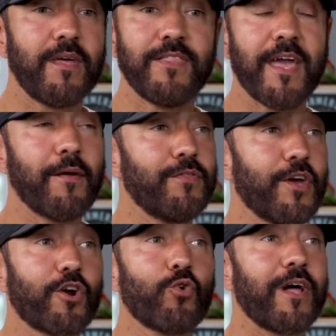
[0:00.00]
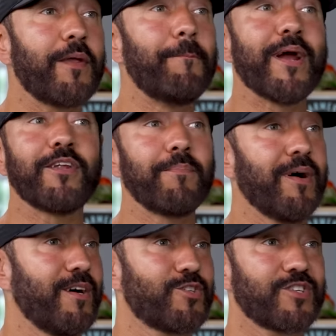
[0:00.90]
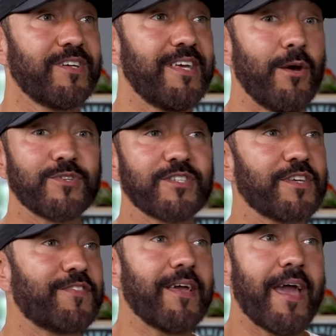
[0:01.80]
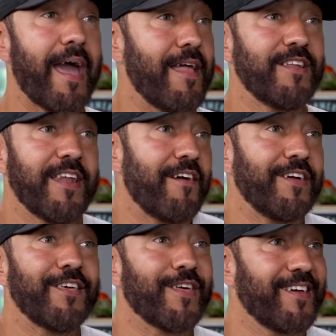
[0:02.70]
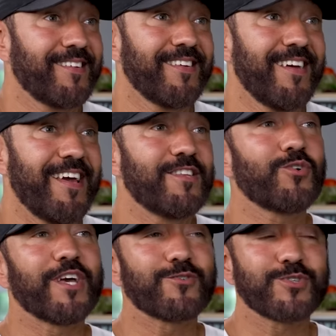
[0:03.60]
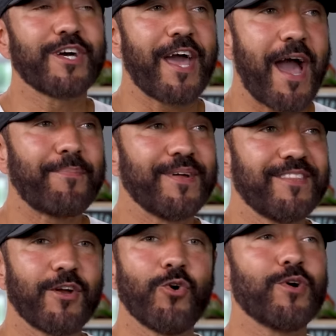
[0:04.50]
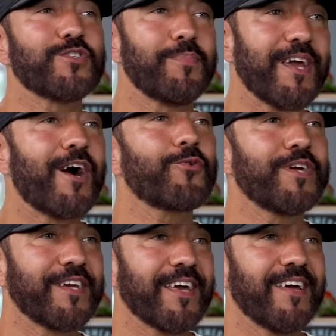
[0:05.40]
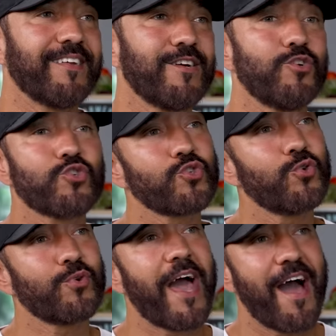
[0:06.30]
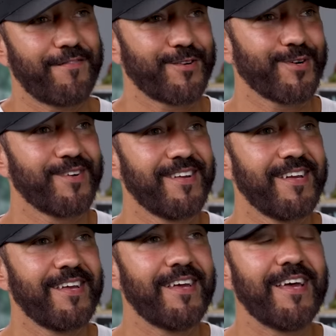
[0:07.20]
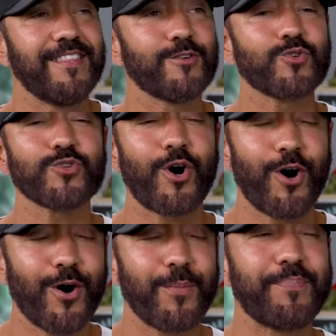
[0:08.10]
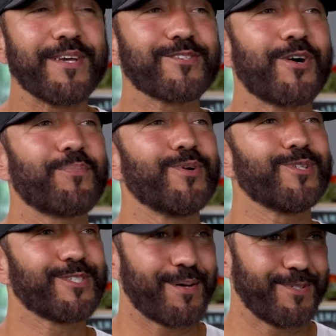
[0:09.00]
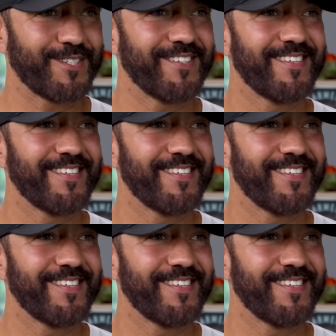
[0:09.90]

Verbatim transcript: they their ghrelin barely budged. It was as if they didn't have anything. So guess what's going to happen? They're going to be hungry again soon after. This was all based on perception.